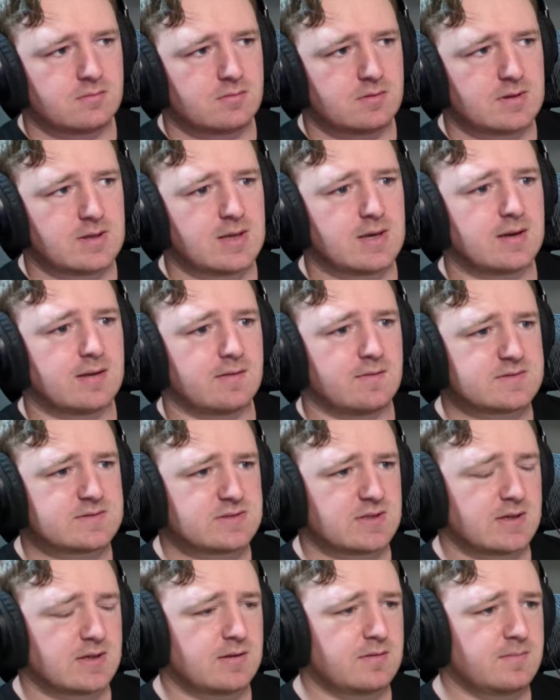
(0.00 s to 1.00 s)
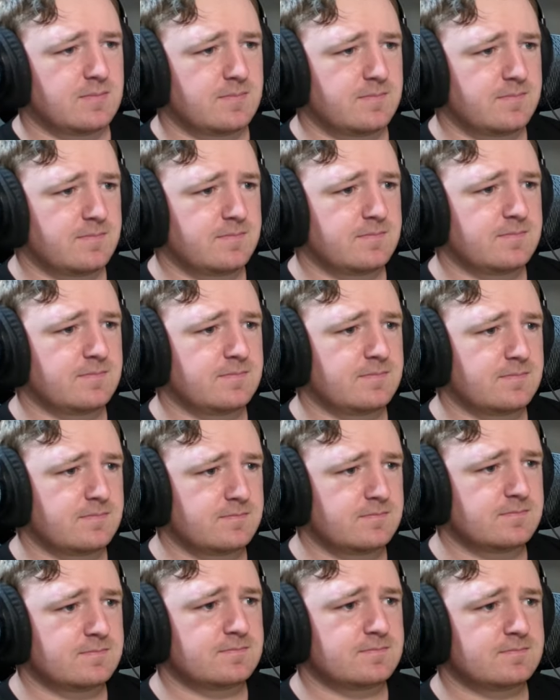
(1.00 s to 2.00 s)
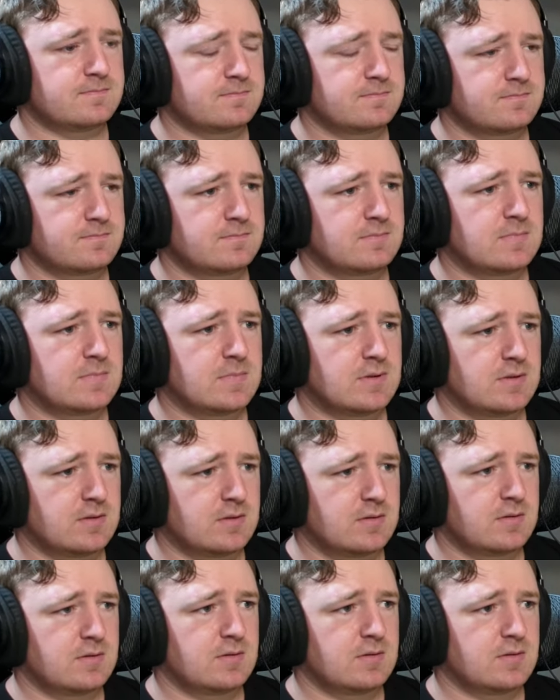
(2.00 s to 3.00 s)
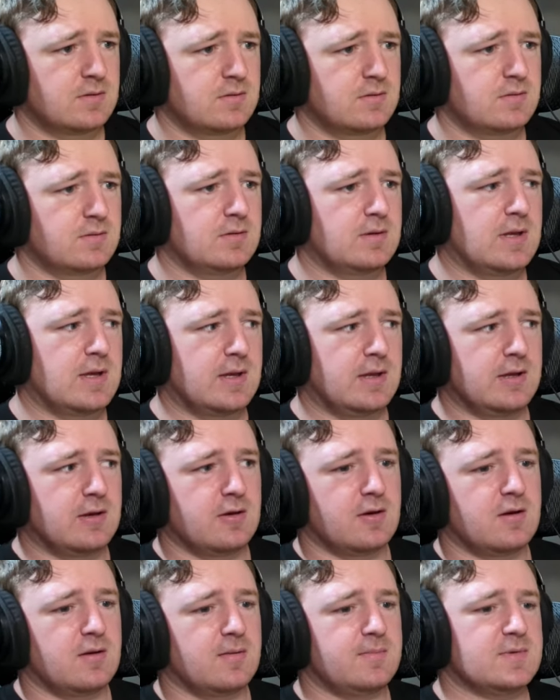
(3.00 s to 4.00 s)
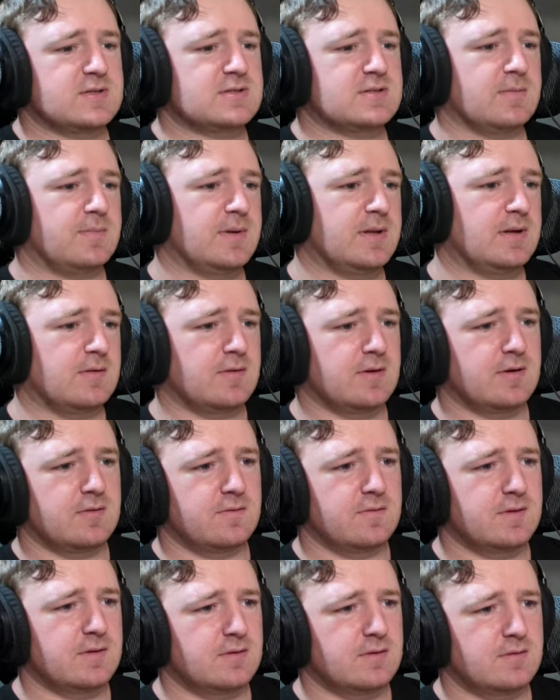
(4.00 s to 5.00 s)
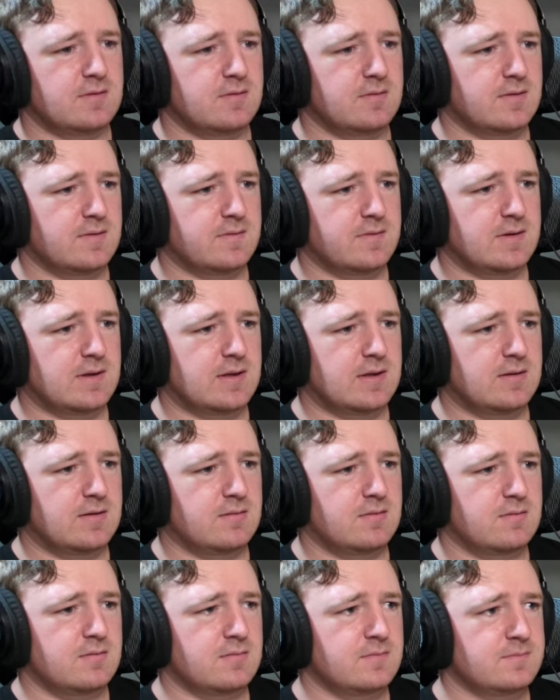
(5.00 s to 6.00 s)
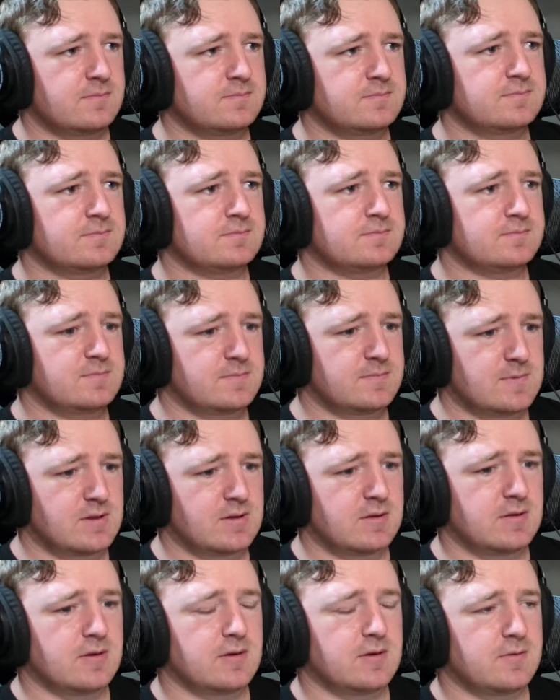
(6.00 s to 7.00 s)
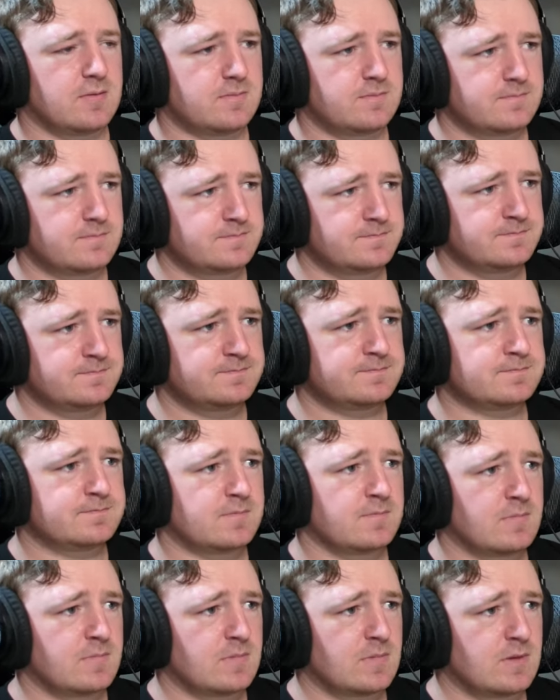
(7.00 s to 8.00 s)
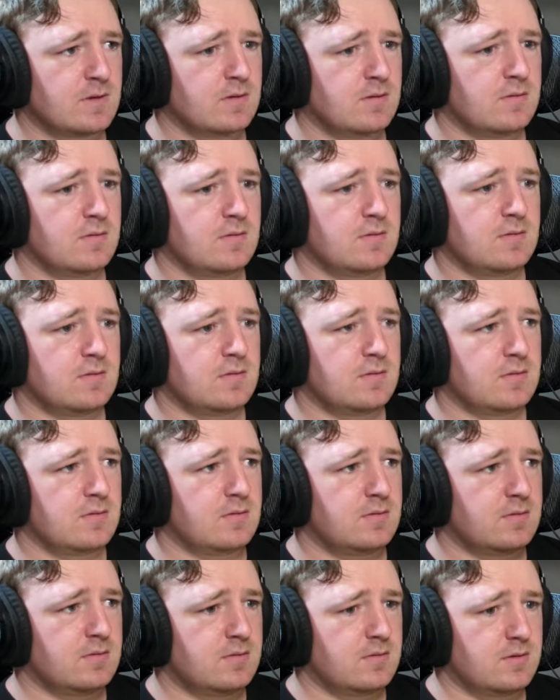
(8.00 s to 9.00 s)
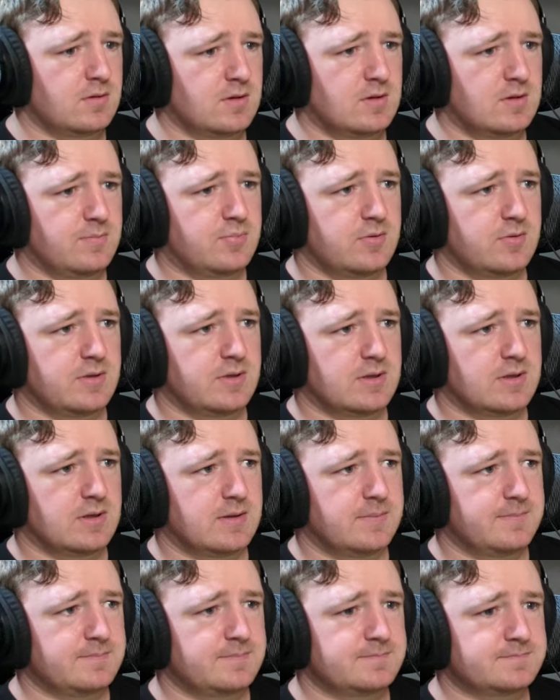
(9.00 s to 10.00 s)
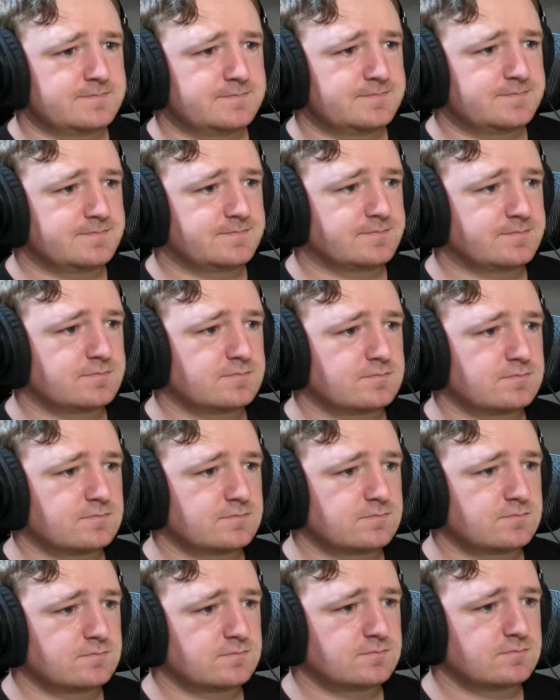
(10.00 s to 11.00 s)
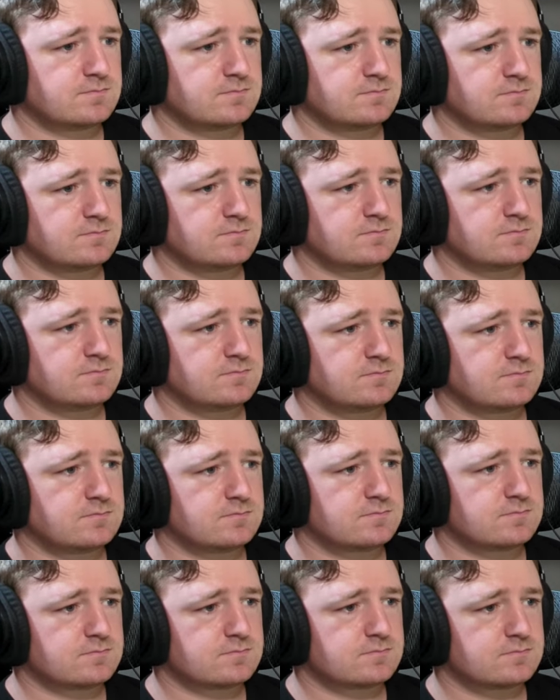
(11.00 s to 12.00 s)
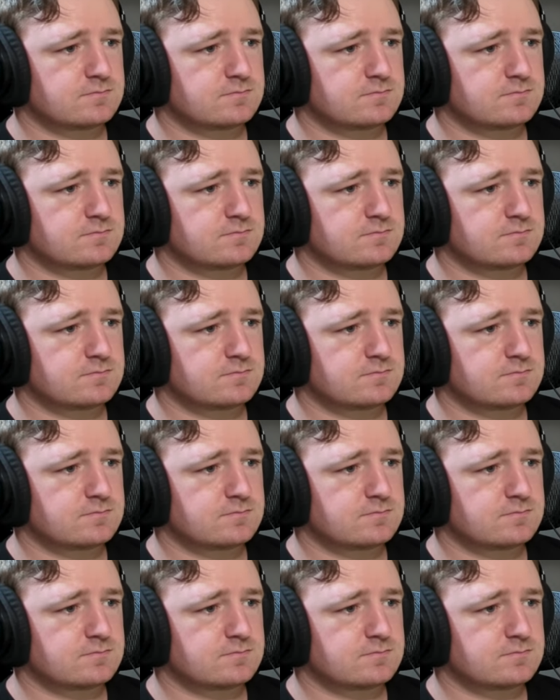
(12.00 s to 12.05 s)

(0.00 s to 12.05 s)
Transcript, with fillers: Yeah, that was high. Sam Hughes just wrapping the arm around. Yeah, he got him just a bit around the around the head. Valentine there you go. makes it eight points each. Eight point Hayward game. To the left. It goes to him now.